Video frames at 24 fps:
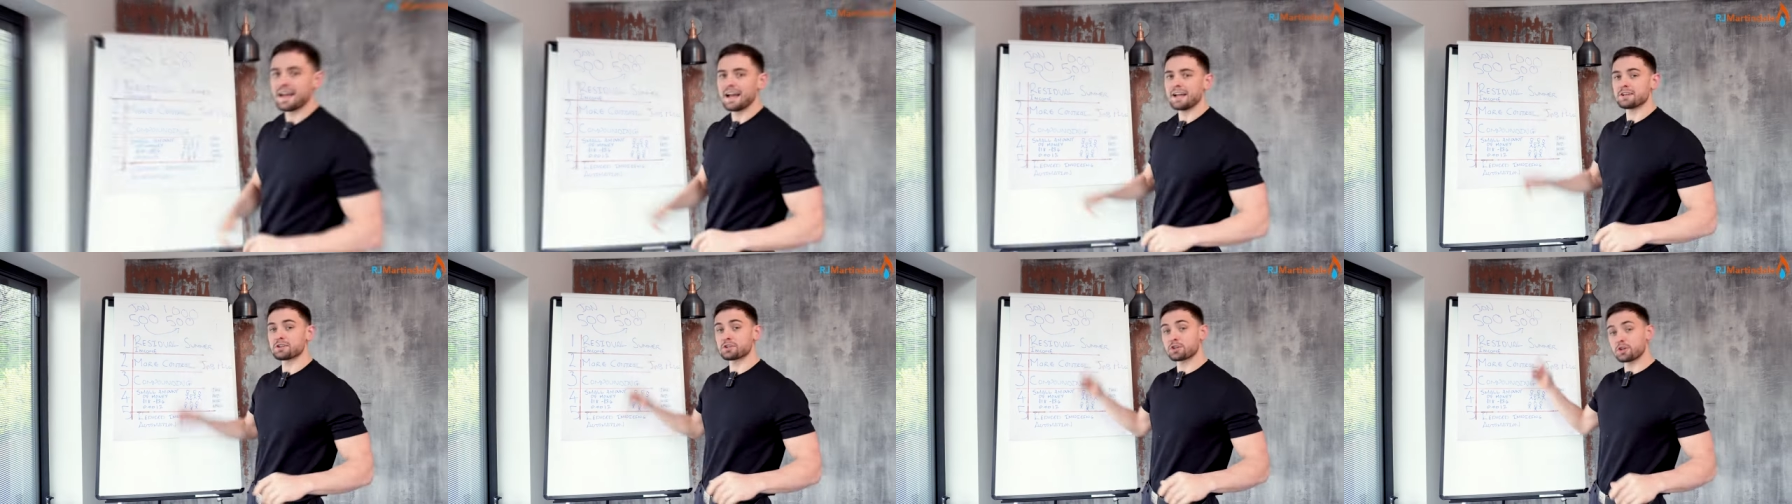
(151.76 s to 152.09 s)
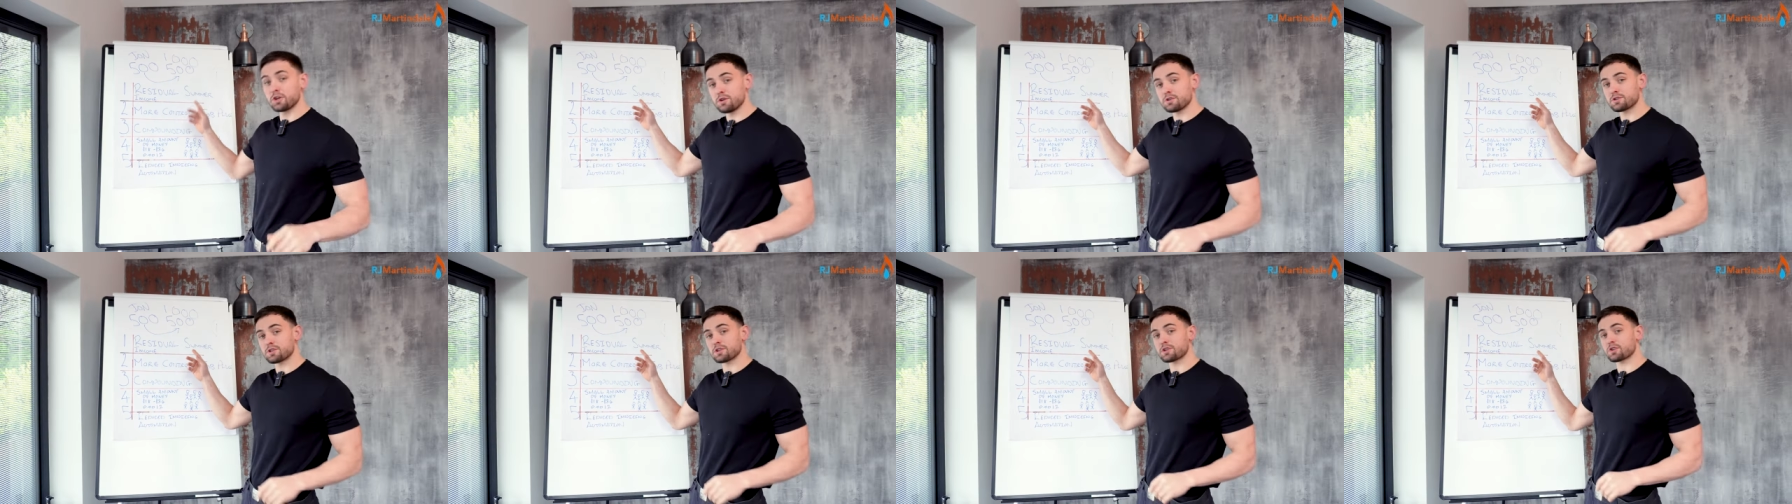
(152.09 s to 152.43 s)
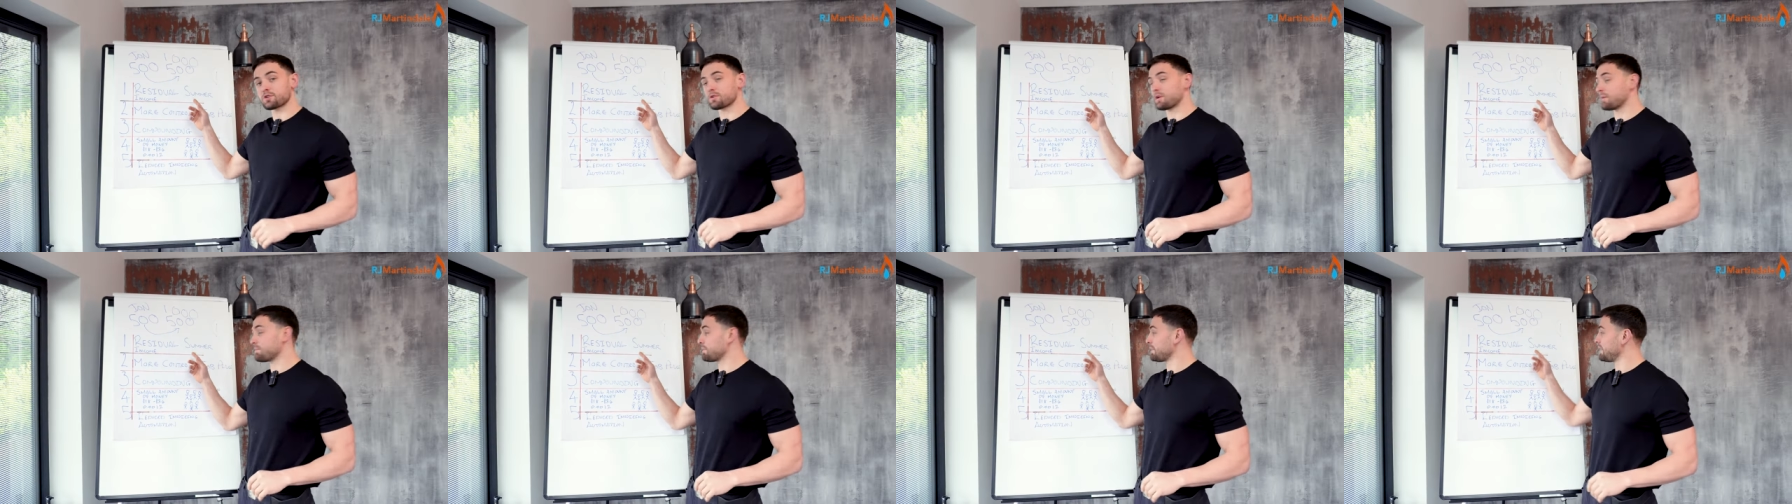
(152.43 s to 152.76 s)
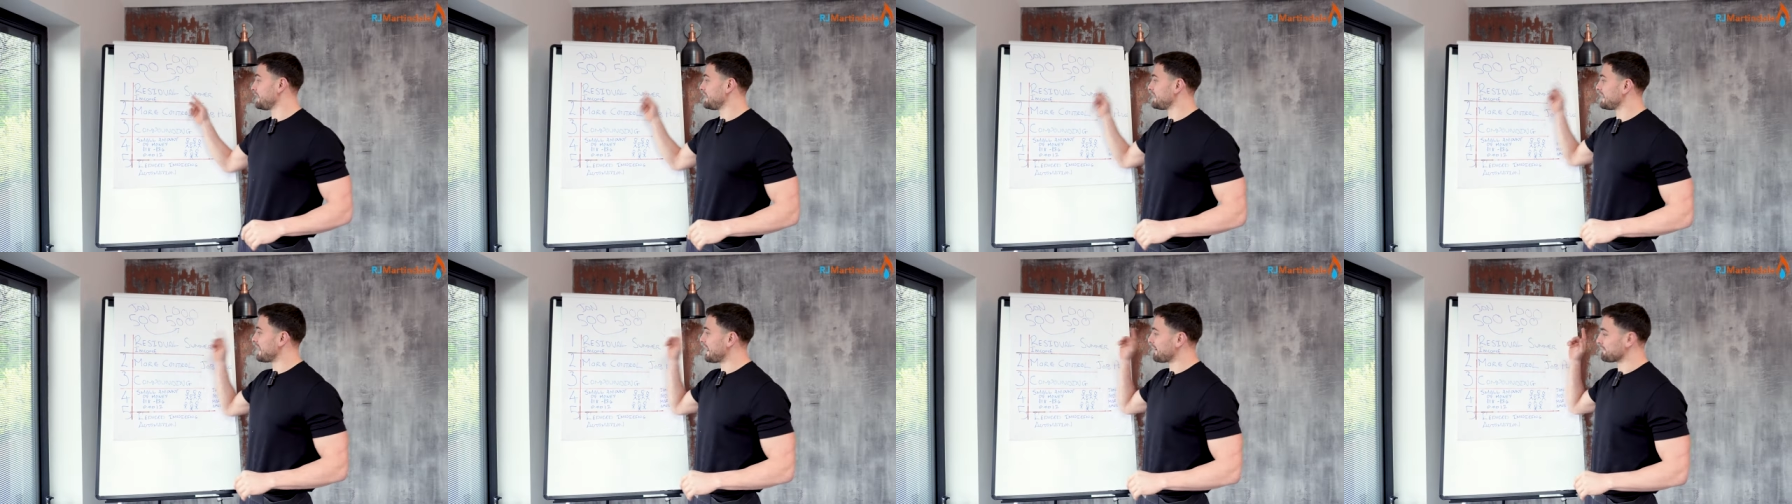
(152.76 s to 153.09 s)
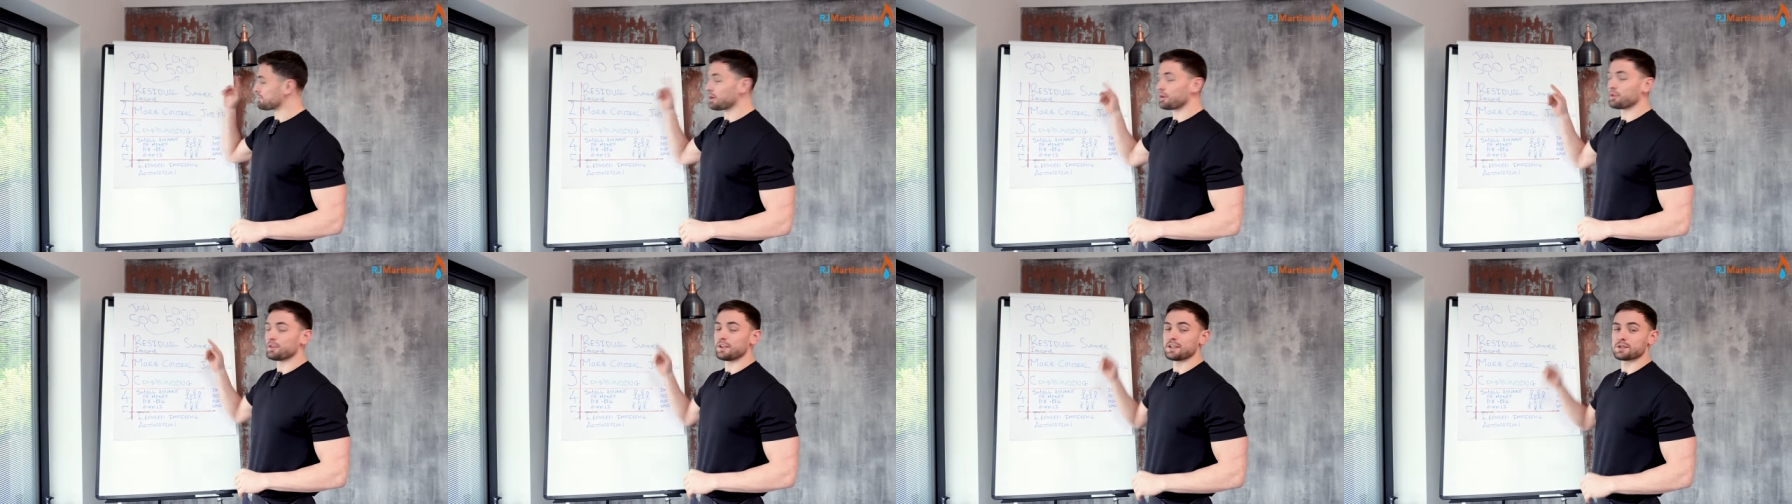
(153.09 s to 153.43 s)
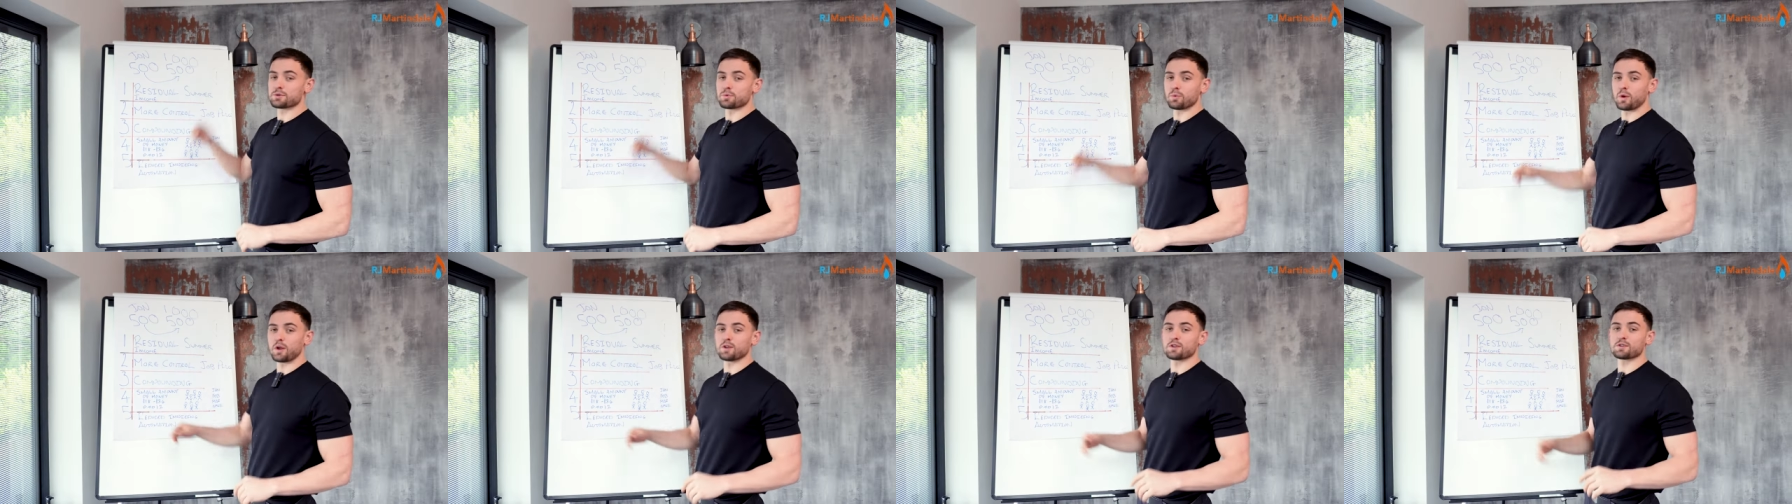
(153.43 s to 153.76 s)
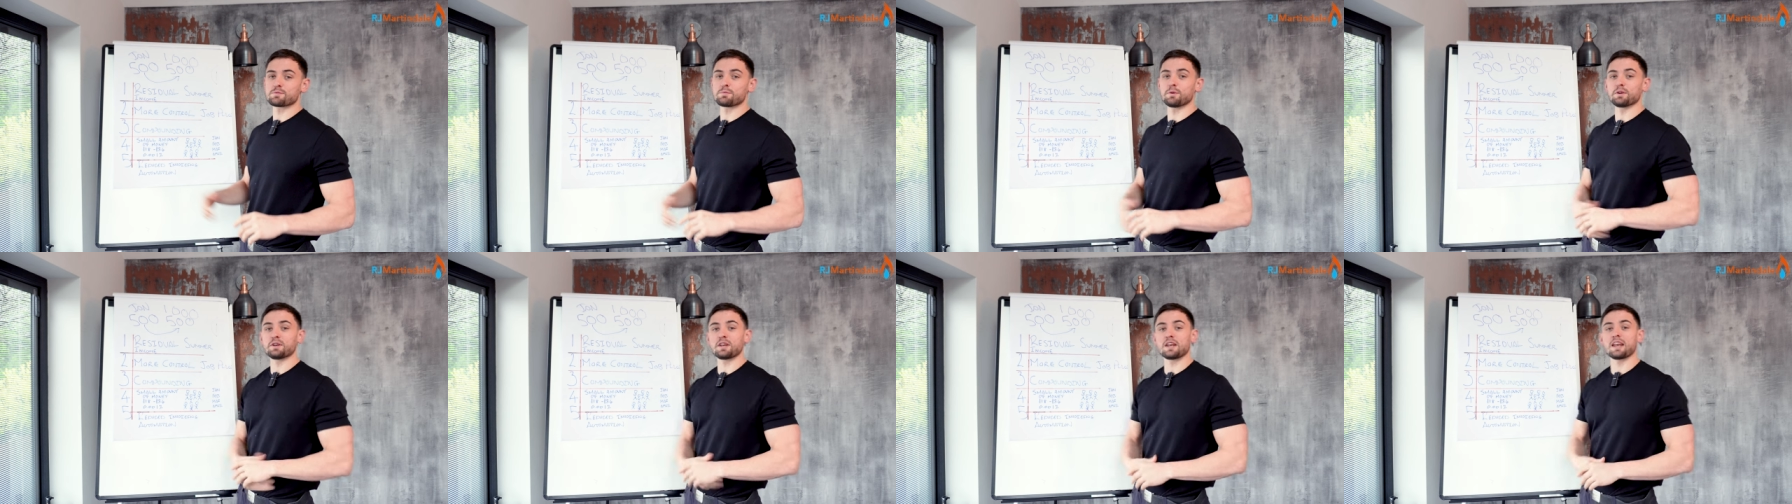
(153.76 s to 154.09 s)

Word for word: Excuse the scribbling, I've done this once but